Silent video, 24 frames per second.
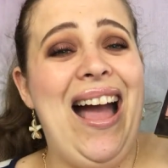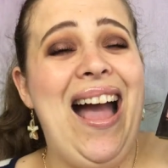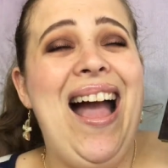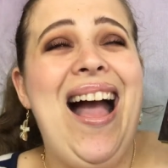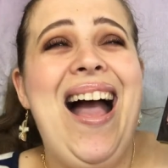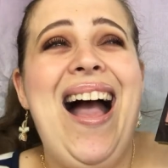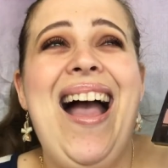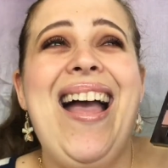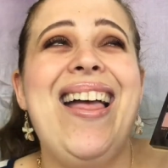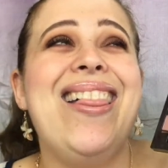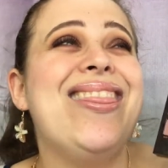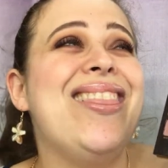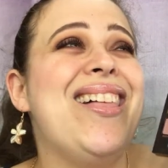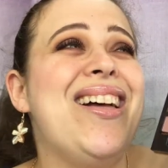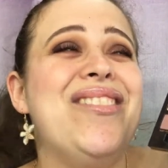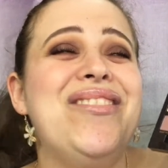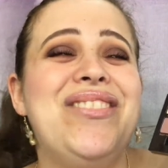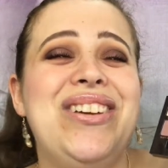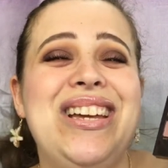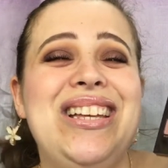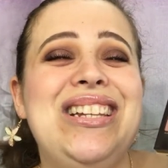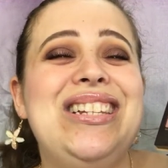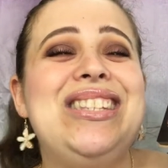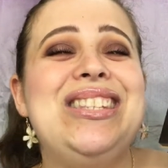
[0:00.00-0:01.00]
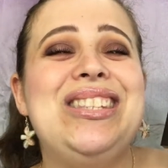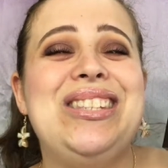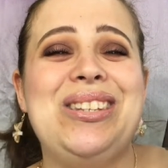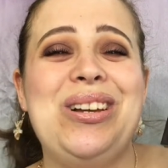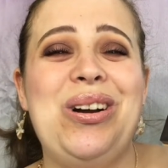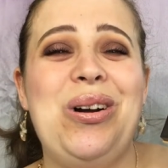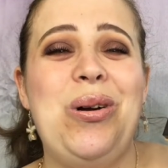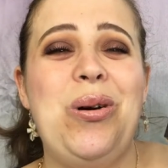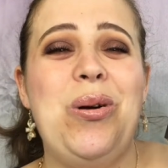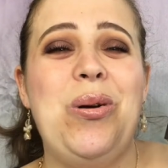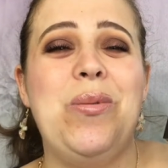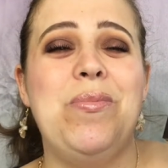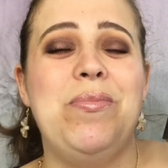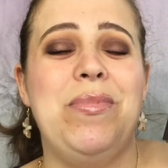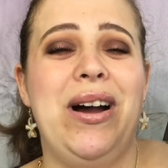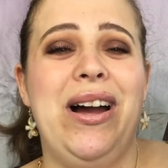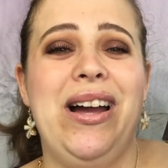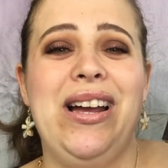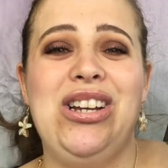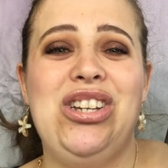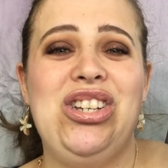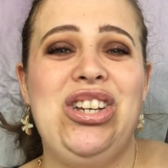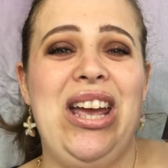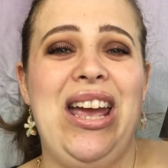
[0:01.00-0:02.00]
I love it so
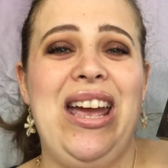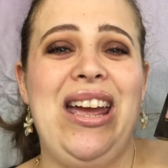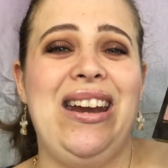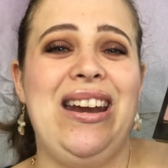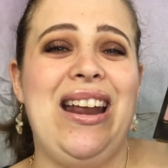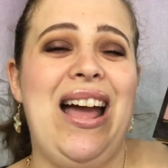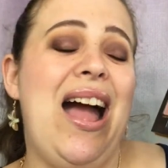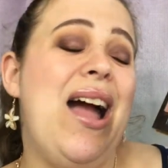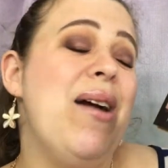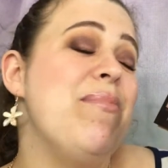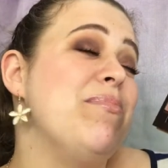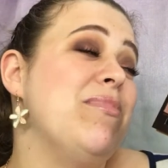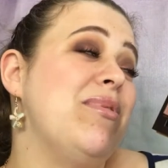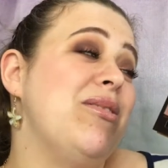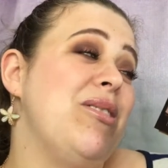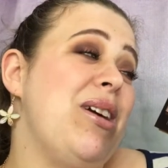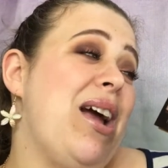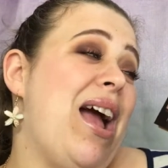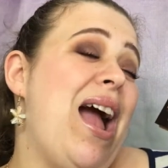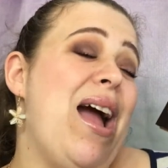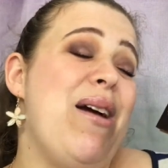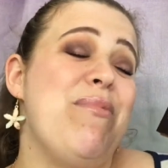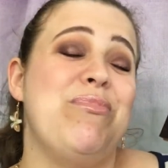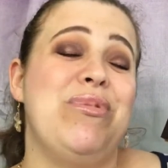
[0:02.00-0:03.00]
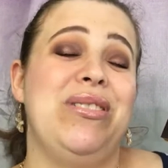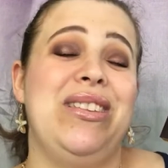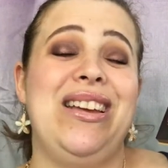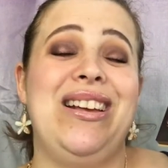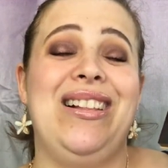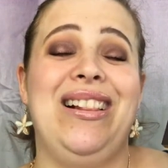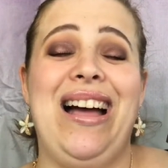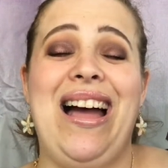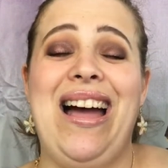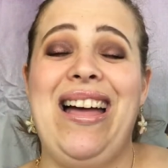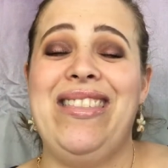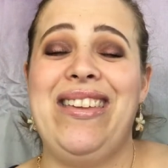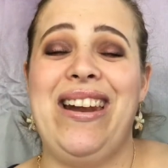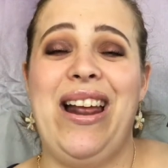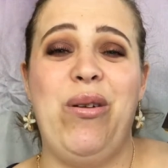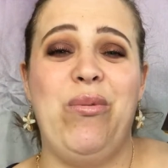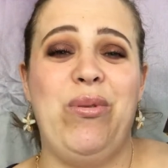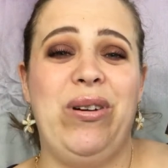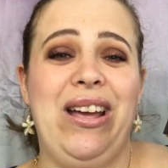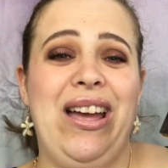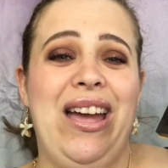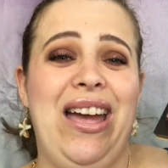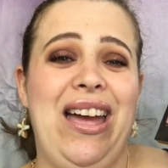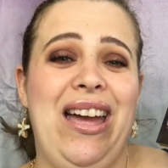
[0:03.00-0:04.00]
much and I'm I'm really glad that I
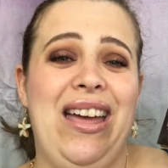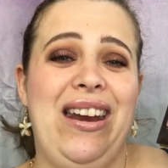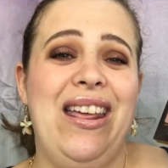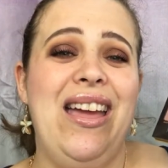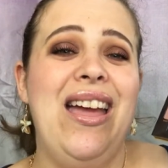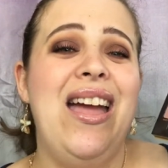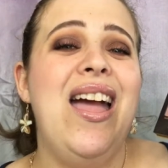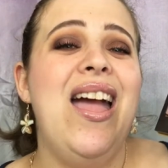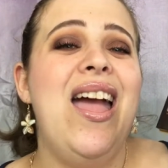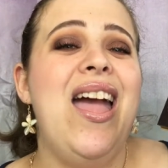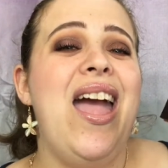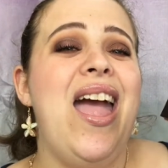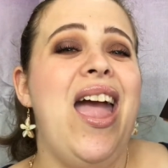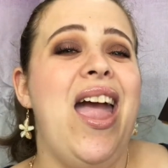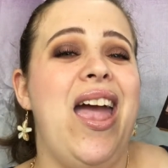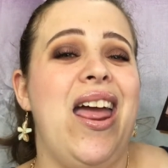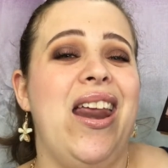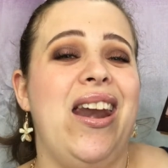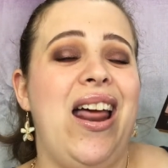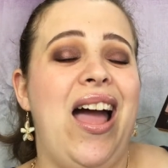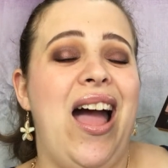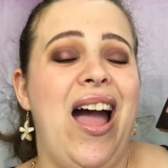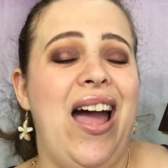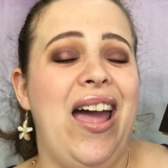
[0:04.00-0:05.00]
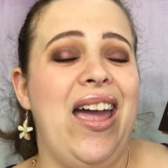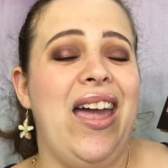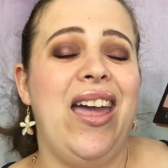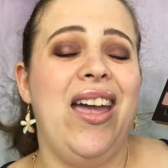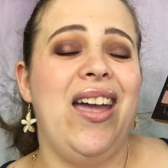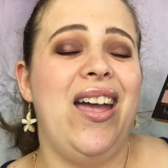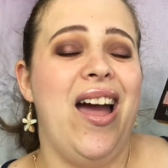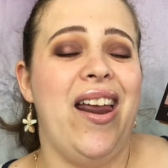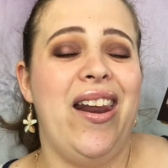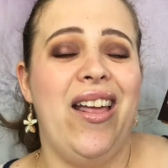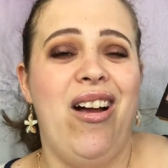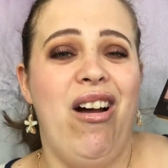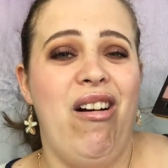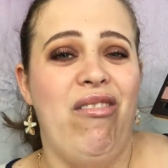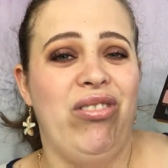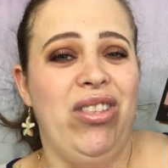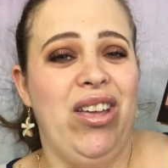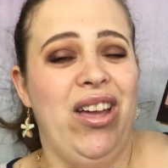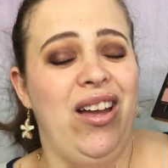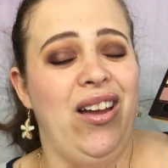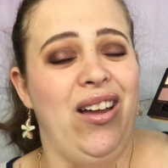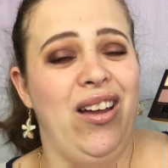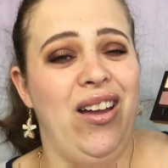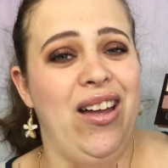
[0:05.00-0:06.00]
went ahead and I got it off
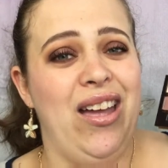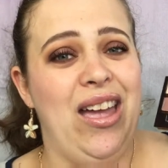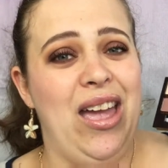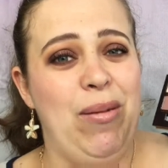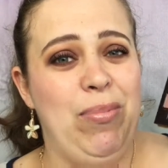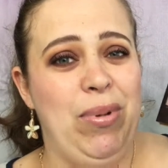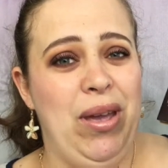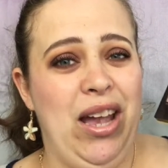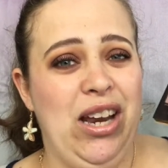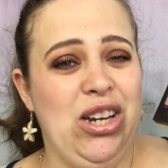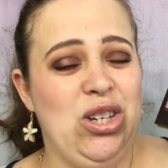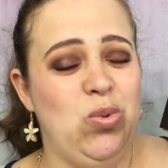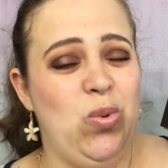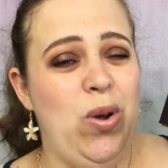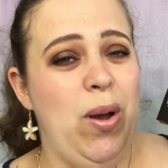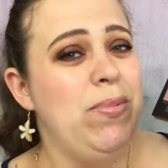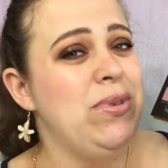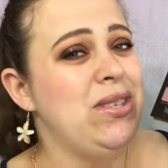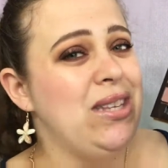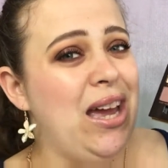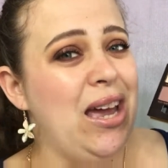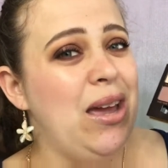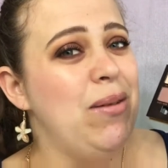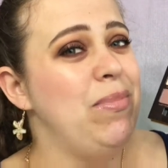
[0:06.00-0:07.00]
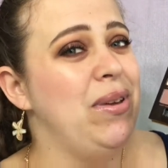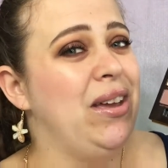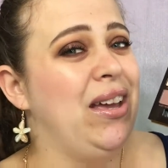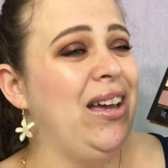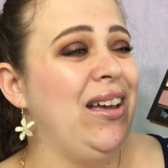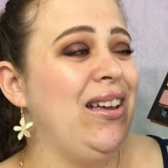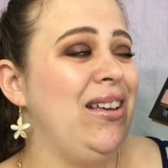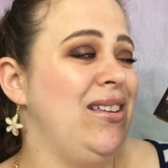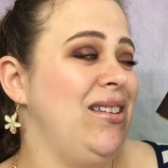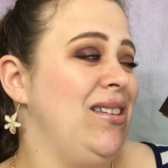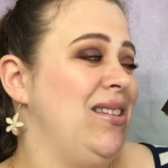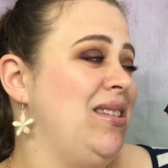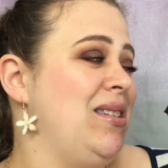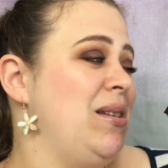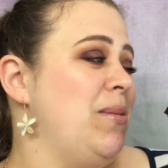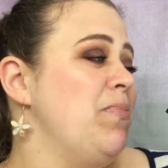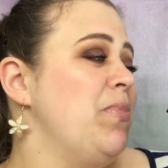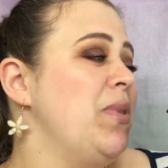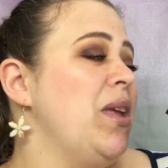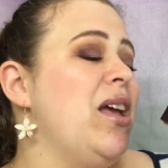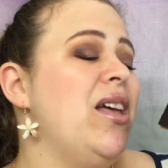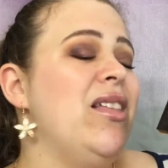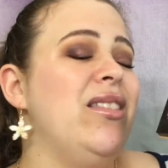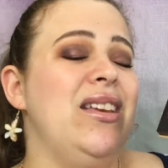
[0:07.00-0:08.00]
the ABH website because
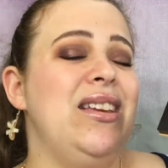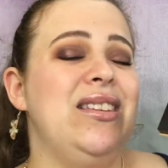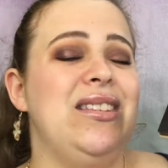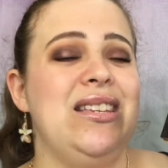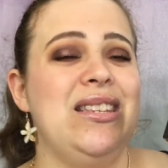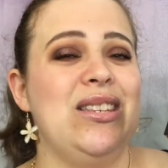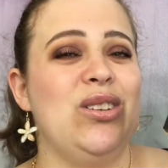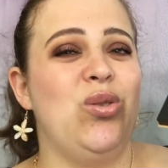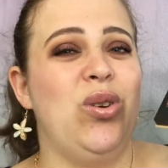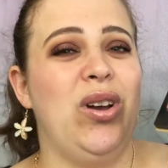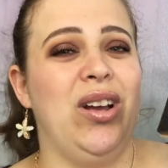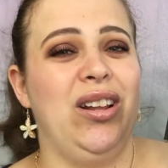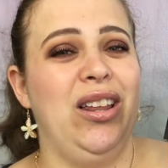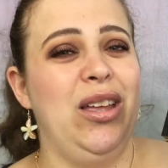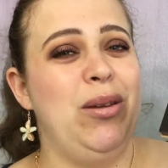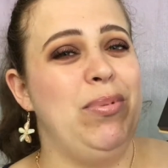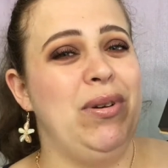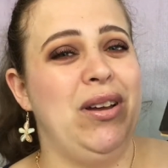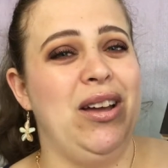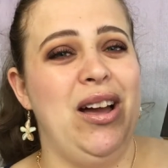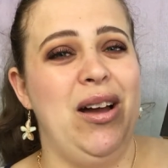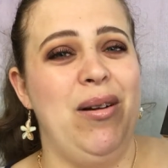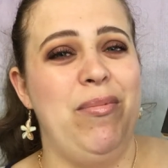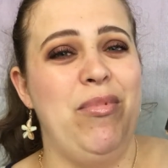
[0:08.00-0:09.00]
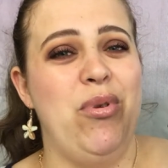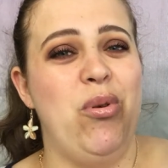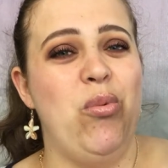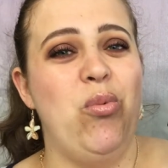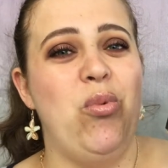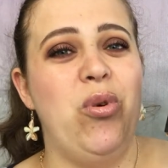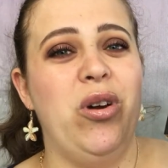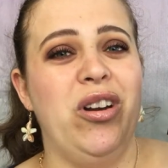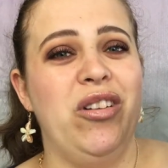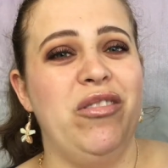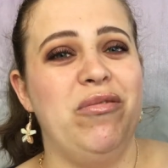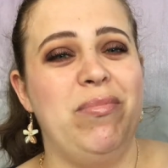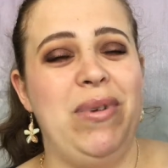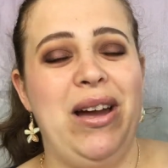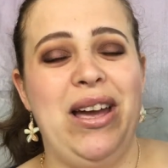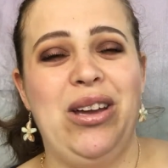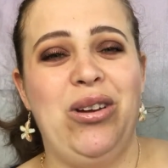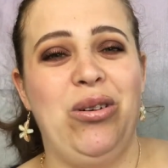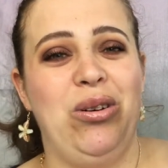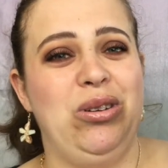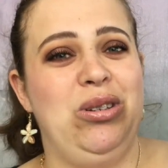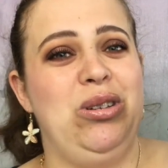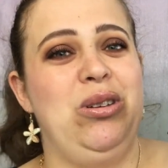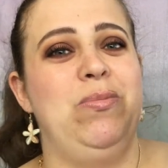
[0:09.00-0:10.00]
this has quickly become one of my
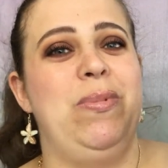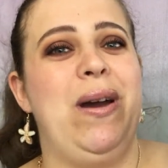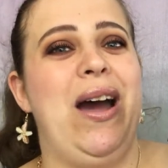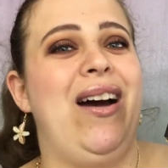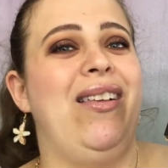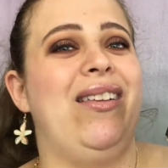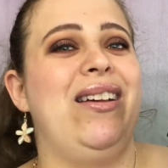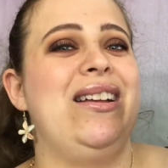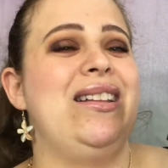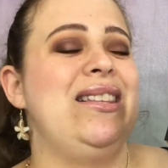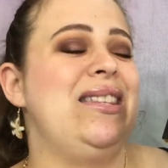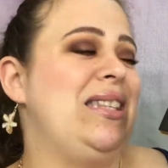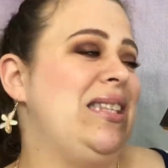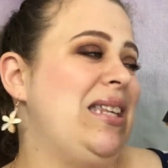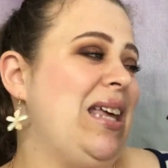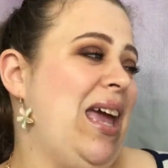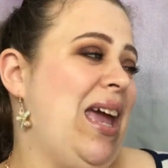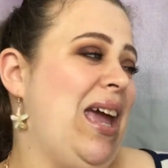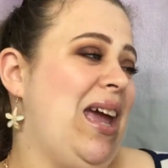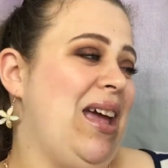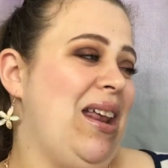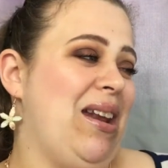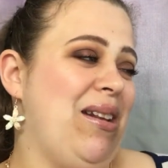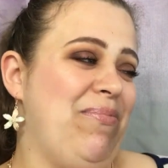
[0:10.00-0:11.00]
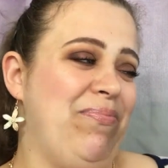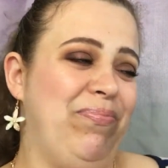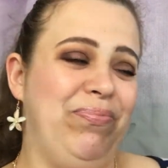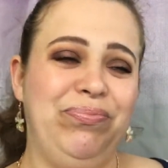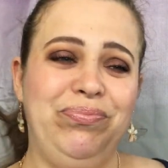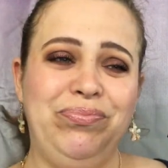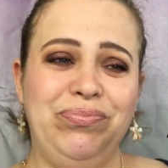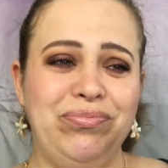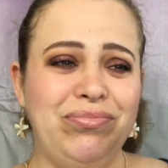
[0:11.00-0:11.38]
go-to palettes and